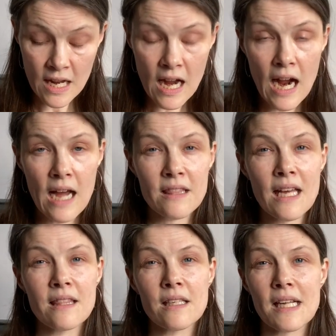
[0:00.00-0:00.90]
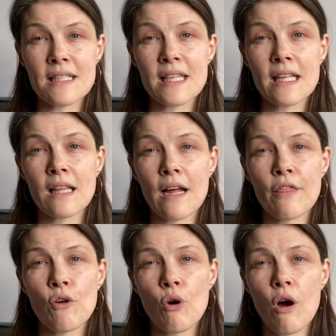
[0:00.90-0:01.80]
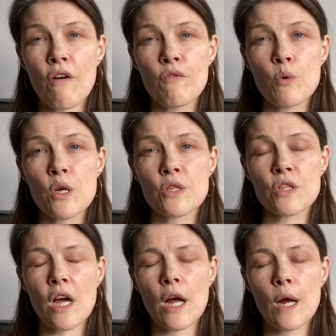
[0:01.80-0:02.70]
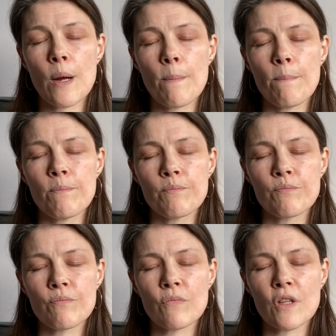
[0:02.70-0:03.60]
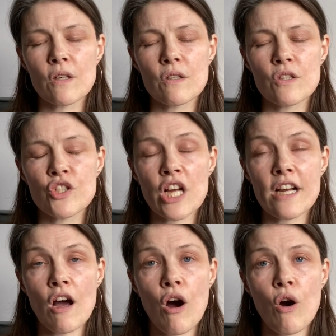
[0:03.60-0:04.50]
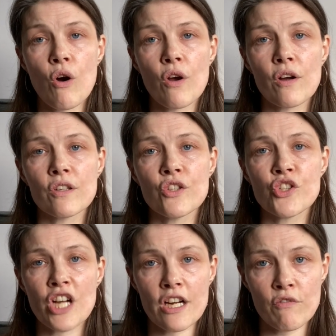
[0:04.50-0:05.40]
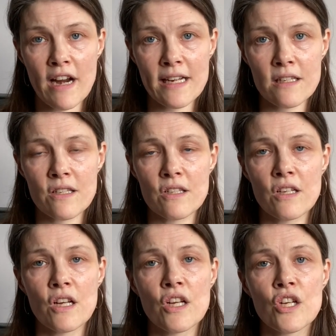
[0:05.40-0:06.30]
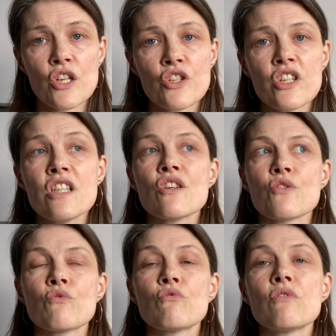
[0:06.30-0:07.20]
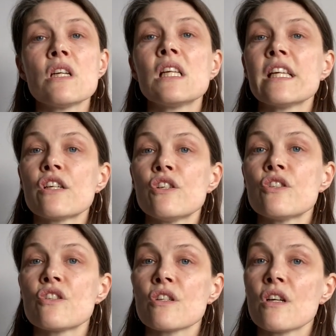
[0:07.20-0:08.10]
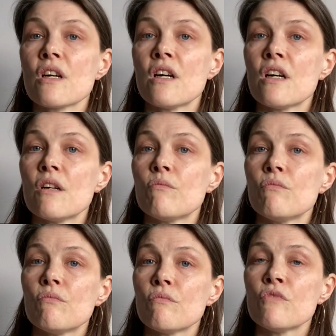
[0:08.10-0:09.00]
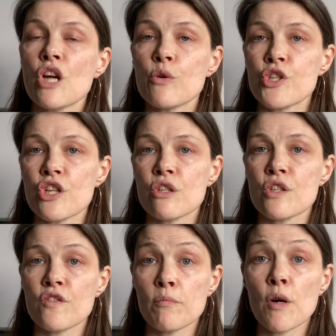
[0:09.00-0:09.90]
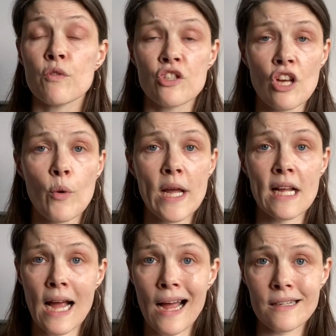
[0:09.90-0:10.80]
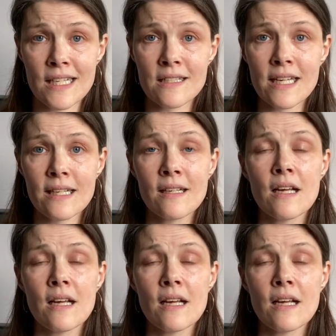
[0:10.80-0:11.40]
And then the last thing that I thought of was Jen Hogg Generates. She does really good notions for both sewing and knitting.